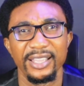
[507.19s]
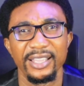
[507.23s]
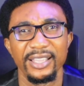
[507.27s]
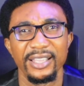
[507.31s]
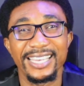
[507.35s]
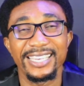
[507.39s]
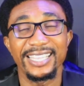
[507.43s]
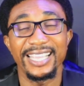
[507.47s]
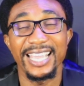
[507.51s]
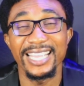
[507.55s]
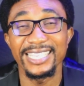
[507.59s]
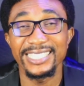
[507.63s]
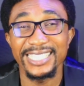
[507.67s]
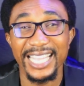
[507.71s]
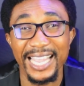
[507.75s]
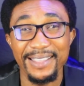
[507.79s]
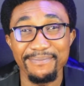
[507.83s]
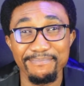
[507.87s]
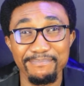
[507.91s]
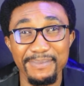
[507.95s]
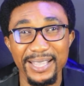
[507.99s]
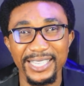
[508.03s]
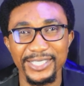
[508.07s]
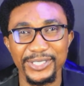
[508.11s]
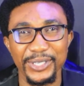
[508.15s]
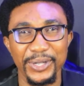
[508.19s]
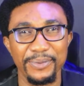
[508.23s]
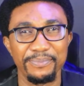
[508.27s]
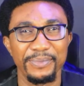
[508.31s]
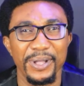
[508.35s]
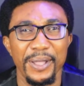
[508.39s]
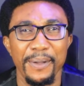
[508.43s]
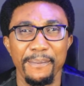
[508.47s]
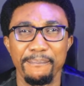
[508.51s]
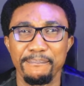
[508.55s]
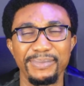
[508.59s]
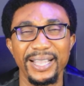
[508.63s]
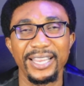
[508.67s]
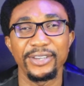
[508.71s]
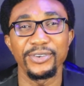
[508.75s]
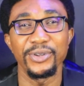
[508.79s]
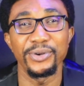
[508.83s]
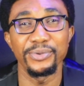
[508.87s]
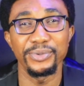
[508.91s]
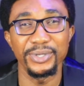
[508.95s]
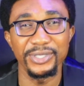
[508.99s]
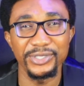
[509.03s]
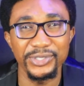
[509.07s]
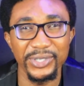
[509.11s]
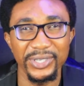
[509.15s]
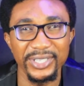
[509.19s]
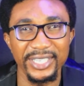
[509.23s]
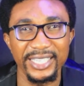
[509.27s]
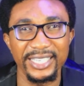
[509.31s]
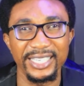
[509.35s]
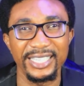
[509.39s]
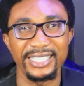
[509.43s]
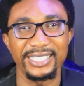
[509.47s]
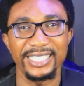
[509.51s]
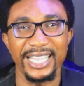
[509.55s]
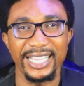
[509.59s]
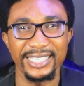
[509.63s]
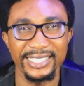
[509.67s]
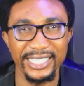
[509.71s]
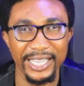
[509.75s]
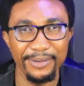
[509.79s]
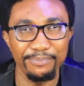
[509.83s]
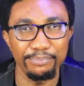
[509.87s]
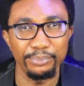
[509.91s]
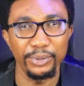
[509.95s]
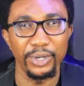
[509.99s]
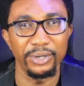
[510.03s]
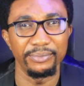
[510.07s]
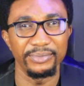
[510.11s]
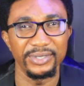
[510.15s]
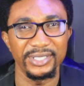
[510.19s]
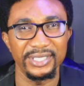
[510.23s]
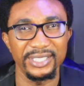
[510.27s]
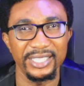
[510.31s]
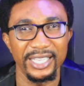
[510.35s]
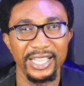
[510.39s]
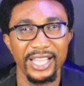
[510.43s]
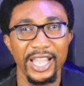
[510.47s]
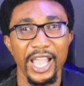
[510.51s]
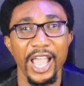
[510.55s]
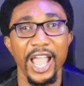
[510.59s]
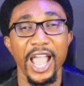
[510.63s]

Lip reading: in case I mess up by not returning it as I promised.